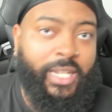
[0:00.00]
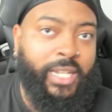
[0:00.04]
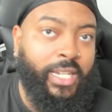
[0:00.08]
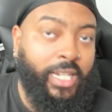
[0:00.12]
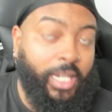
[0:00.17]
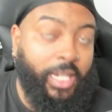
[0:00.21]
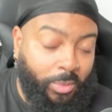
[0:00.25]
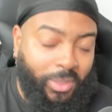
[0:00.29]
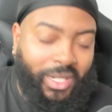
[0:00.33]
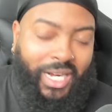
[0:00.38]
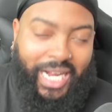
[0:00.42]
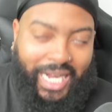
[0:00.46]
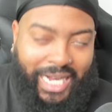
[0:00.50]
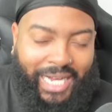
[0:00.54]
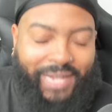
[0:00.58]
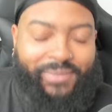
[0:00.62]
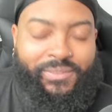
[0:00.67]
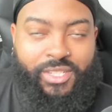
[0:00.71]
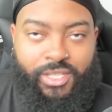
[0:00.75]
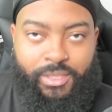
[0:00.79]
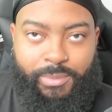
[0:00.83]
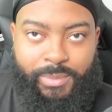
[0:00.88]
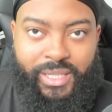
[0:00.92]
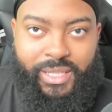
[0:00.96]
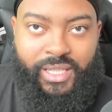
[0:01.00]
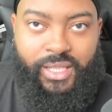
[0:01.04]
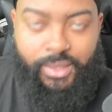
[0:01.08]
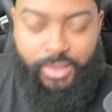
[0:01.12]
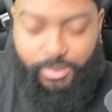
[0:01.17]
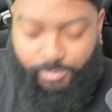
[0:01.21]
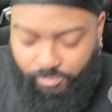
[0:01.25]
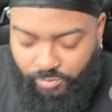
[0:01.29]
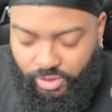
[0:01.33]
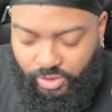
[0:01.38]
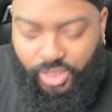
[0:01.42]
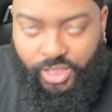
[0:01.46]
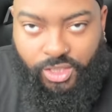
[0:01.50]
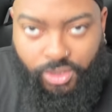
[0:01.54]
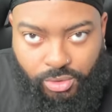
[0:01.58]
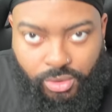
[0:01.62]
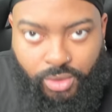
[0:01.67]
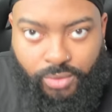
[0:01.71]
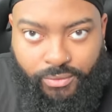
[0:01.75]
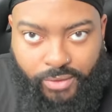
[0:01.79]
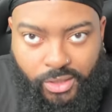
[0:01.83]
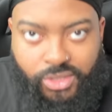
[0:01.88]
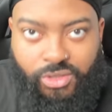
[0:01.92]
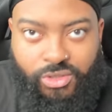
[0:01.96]
it would obviously be the, the
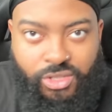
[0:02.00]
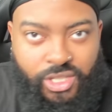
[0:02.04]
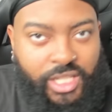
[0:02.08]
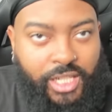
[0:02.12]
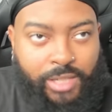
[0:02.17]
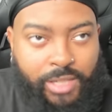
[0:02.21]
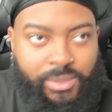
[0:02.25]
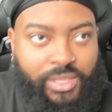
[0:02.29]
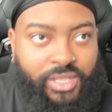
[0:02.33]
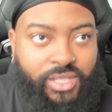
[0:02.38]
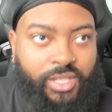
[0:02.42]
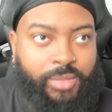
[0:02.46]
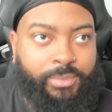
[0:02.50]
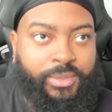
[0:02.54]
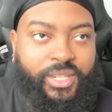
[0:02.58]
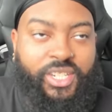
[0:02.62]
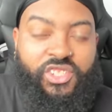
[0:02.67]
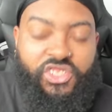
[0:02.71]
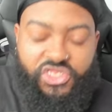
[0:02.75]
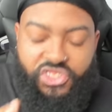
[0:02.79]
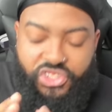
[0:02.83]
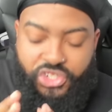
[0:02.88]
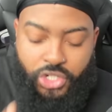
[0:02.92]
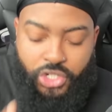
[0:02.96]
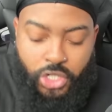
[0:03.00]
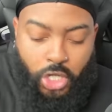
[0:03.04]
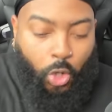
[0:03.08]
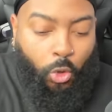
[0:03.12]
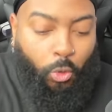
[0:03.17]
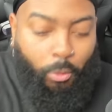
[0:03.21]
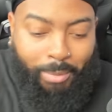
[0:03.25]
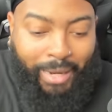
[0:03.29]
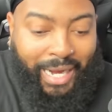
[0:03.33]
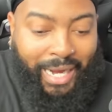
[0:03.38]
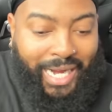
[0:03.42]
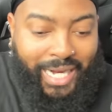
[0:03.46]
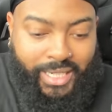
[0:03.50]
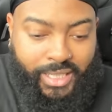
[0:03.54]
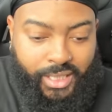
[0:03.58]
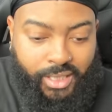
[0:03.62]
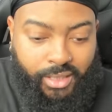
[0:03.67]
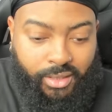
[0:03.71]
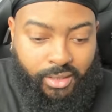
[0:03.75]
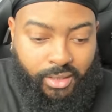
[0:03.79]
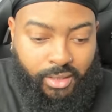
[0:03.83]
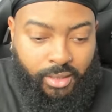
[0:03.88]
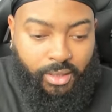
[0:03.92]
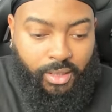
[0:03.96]
Universal Championship, because nobody
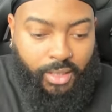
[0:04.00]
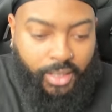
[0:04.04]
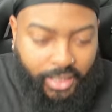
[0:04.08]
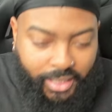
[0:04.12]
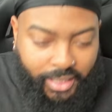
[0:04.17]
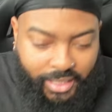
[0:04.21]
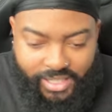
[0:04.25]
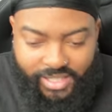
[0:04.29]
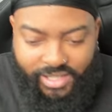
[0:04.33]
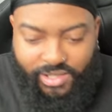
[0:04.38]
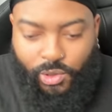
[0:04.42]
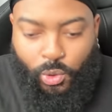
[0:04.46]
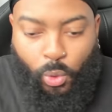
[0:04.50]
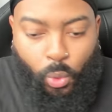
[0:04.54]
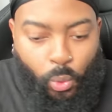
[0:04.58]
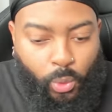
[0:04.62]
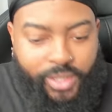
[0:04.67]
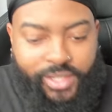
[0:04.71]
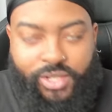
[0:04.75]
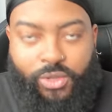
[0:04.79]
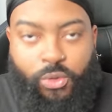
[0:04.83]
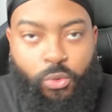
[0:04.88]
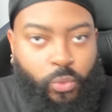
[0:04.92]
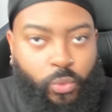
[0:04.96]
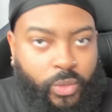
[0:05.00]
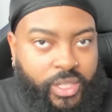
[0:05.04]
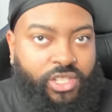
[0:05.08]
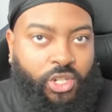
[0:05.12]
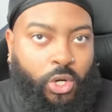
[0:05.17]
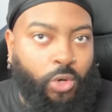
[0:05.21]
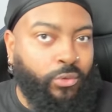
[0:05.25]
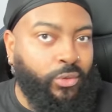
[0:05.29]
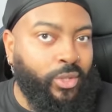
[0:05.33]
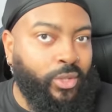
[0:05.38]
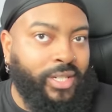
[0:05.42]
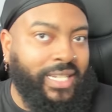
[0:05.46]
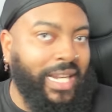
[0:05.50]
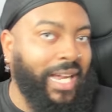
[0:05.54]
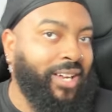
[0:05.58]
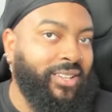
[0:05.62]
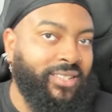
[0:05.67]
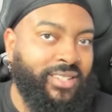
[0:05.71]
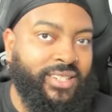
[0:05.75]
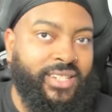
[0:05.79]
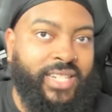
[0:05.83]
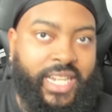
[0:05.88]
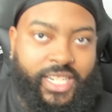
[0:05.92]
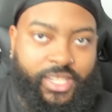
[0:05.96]
is going to reach over a
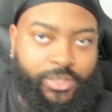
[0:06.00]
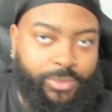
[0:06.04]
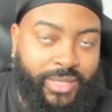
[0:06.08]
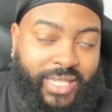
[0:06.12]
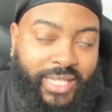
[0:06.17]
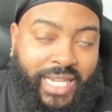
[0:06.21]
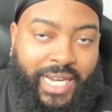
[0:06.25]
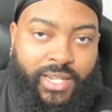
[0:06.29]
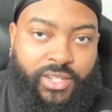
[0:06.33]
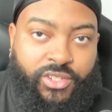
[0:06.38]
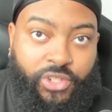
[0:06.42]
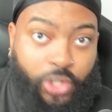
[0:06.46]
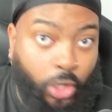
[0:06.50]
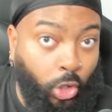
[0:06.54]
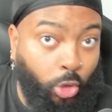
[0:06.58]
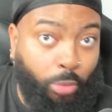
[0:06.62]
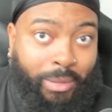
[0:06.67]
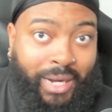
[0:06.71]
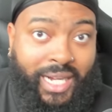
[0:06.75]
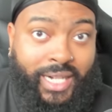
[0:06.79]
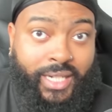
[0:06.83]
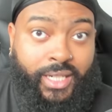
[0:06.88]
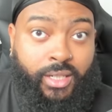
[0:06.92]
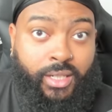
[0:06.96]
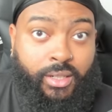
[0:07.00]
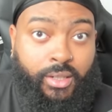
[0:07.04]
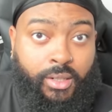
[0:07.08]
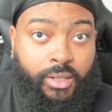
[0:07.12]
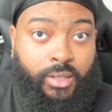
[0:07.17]
thousand days with that. Nobody.